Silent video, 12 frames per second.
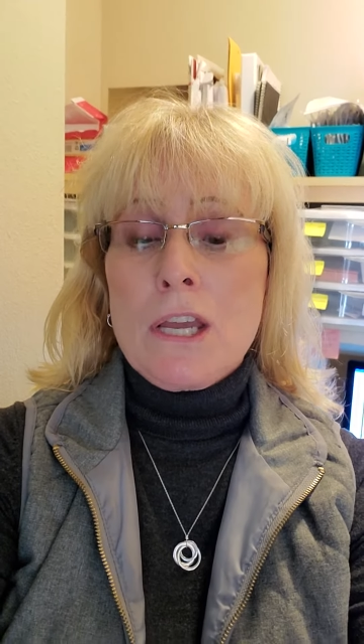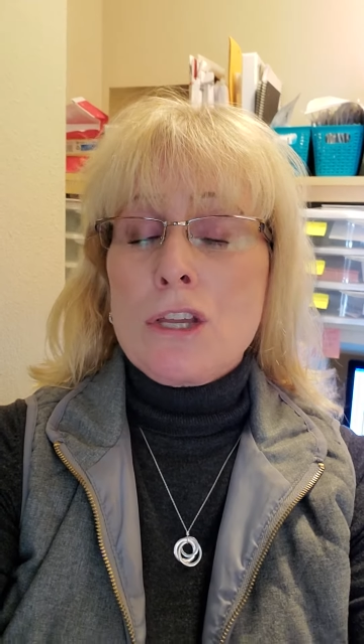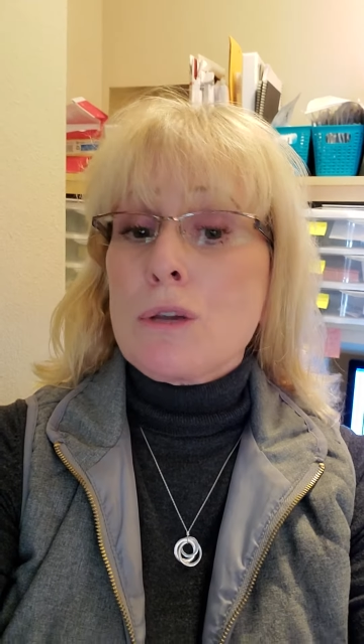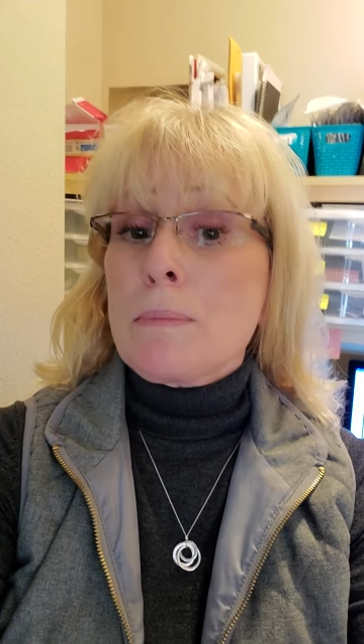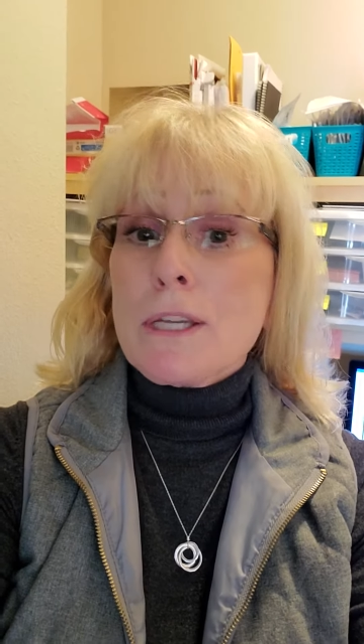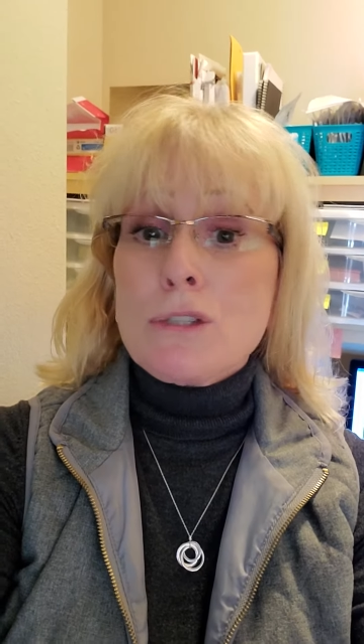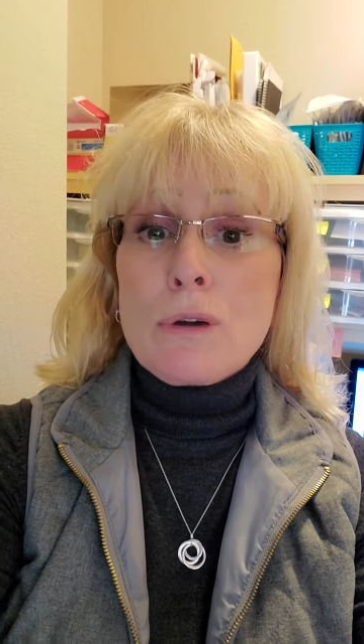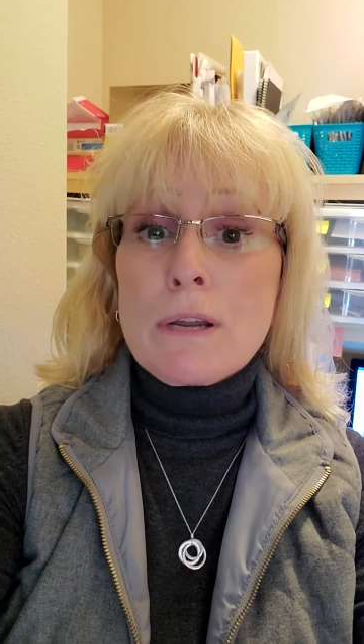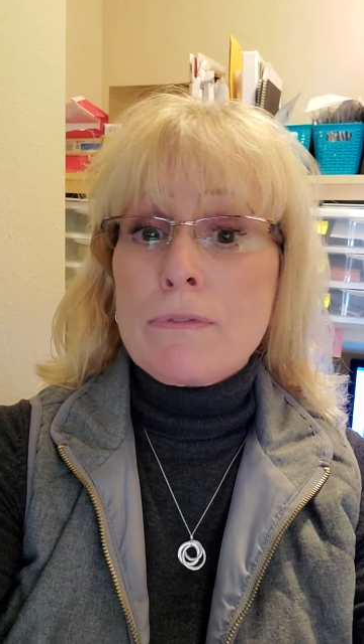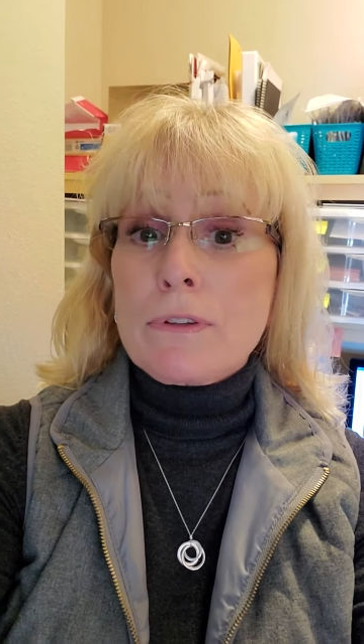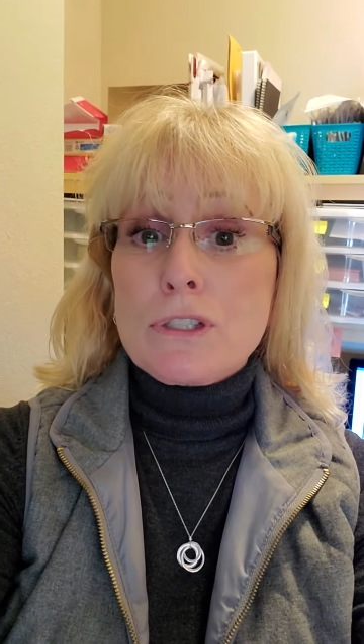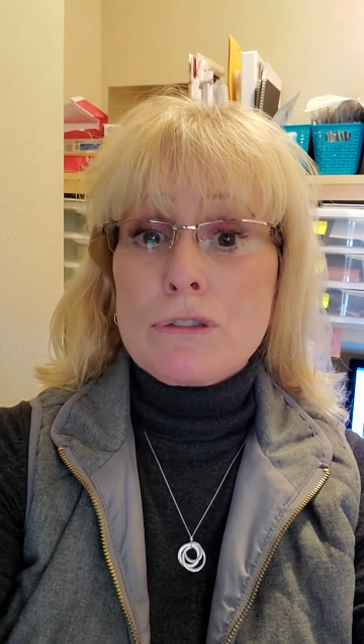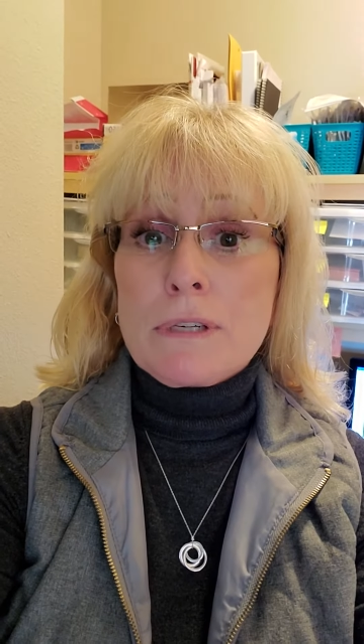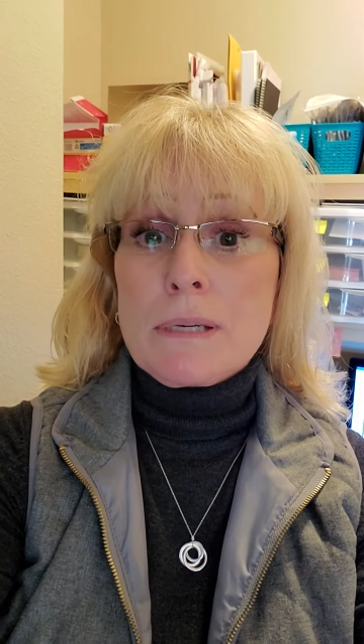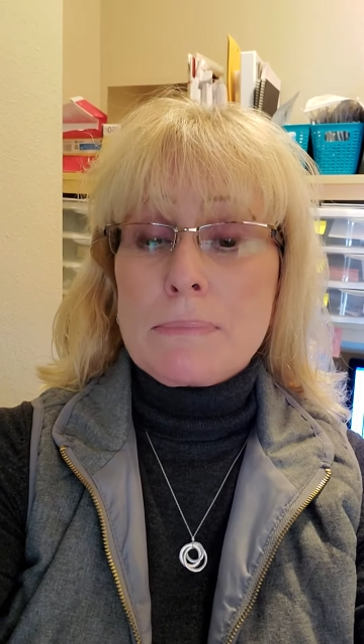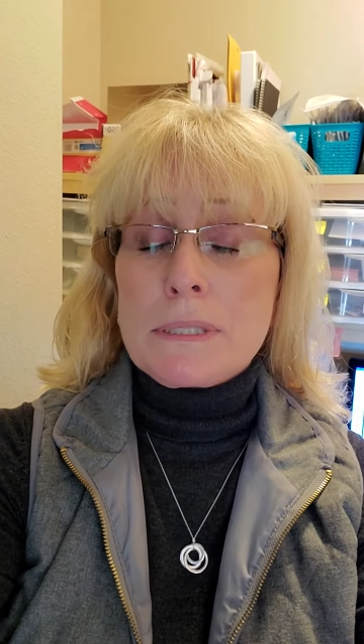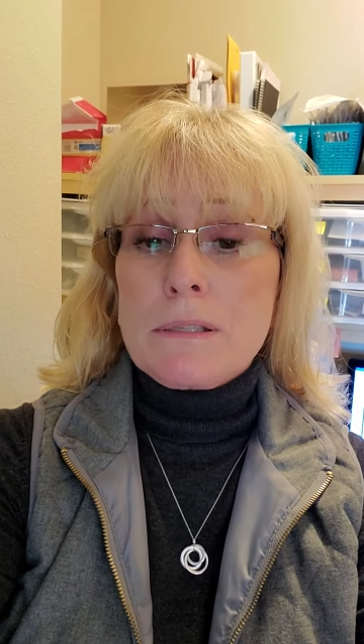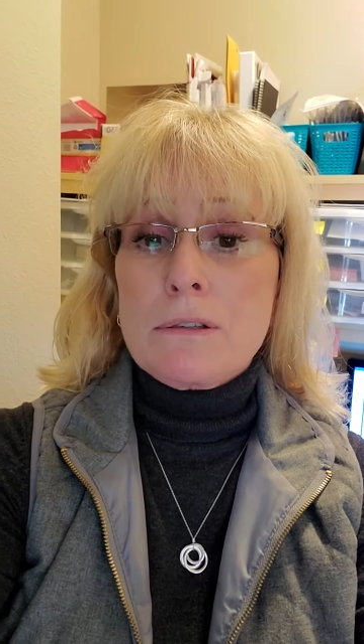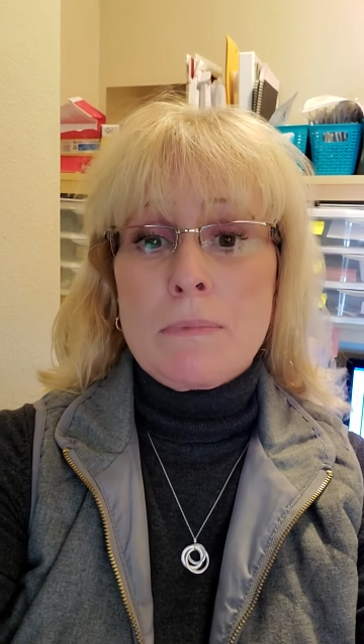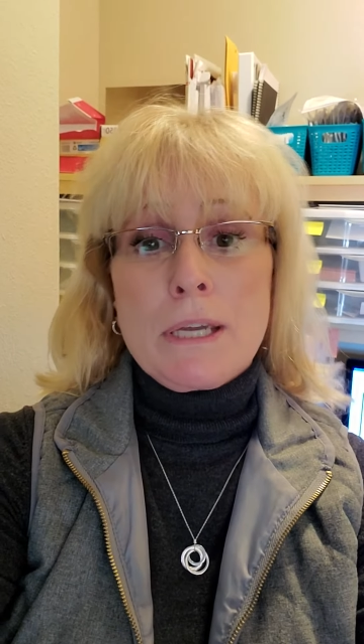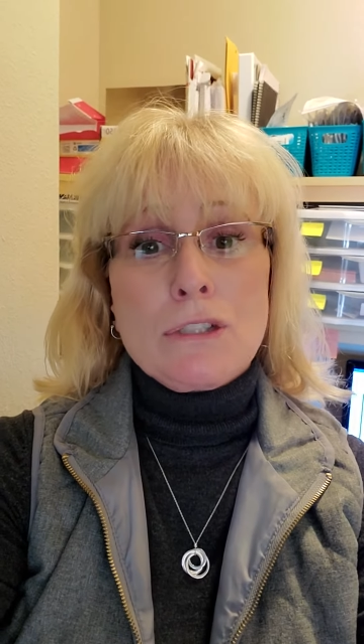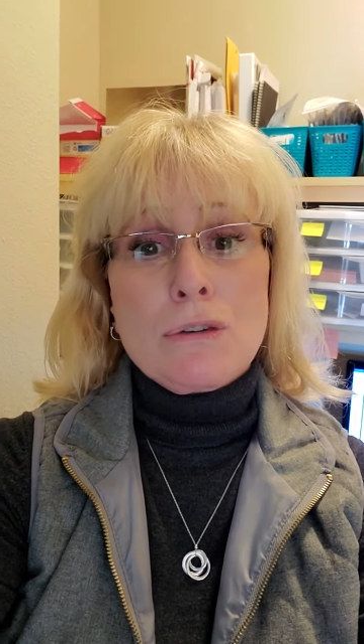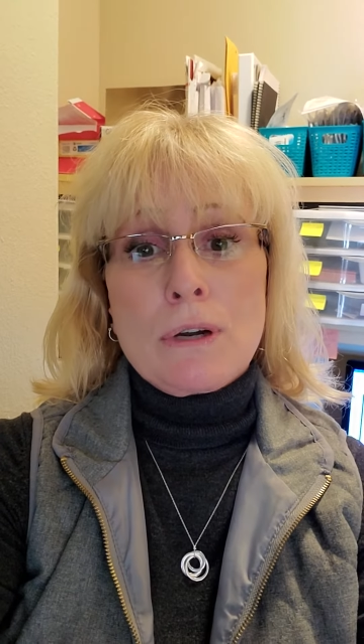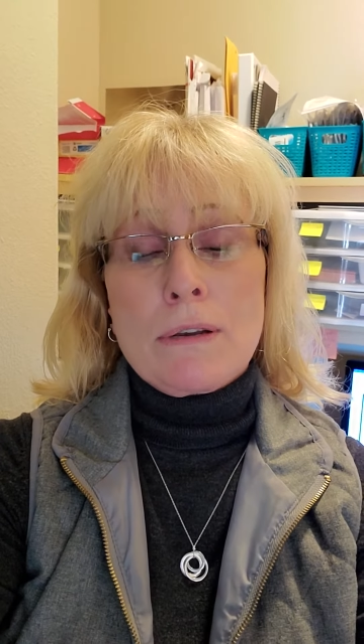You may join for the trips. You may
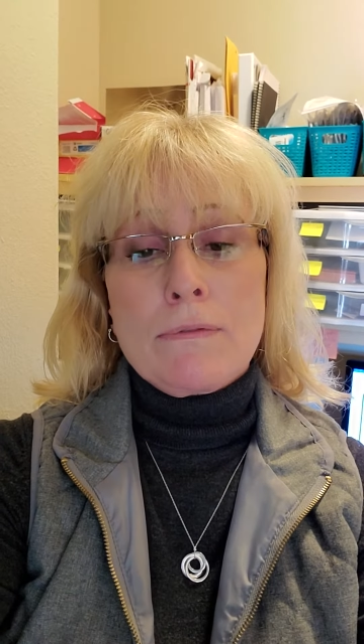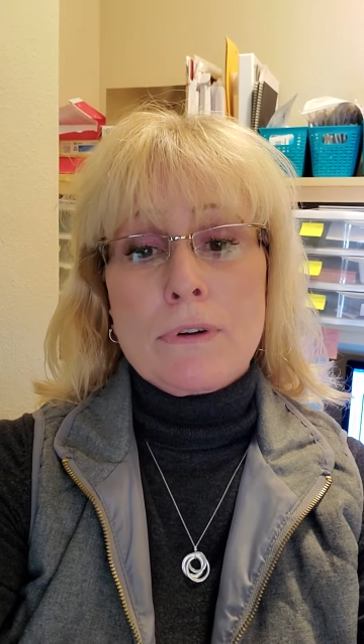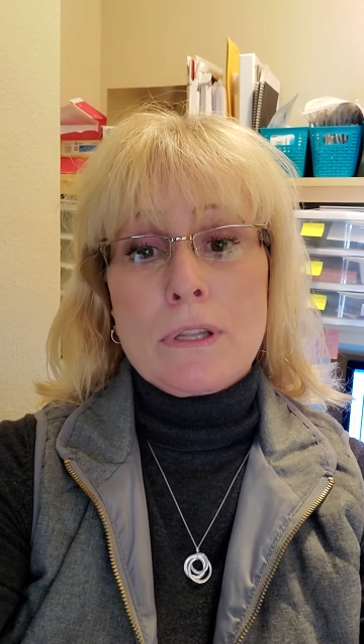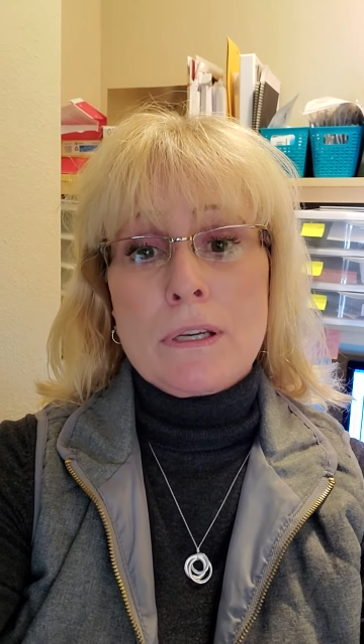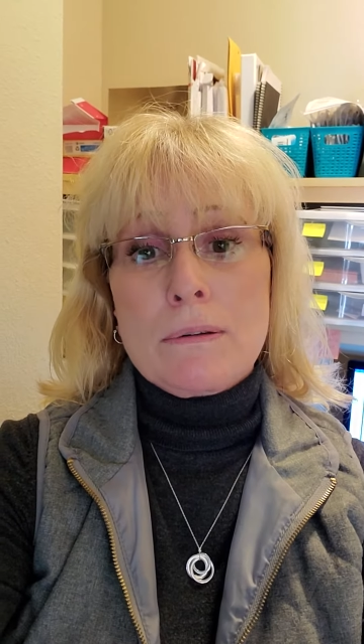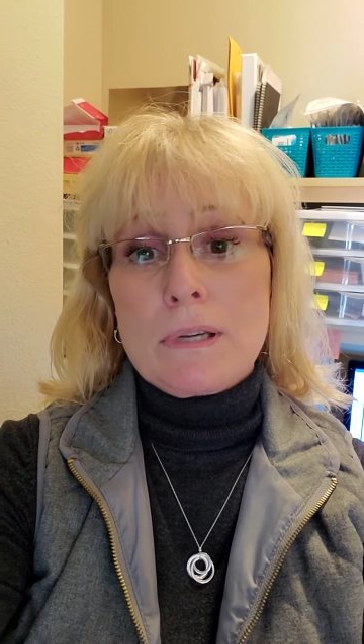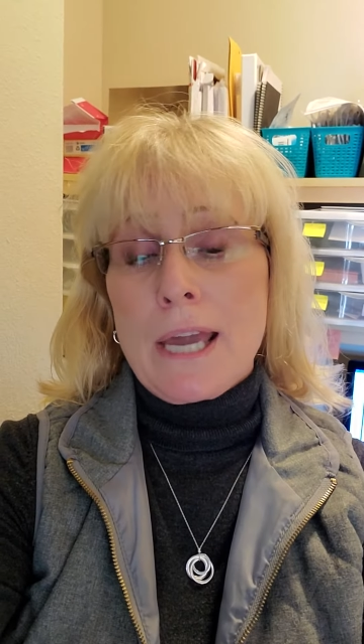join for the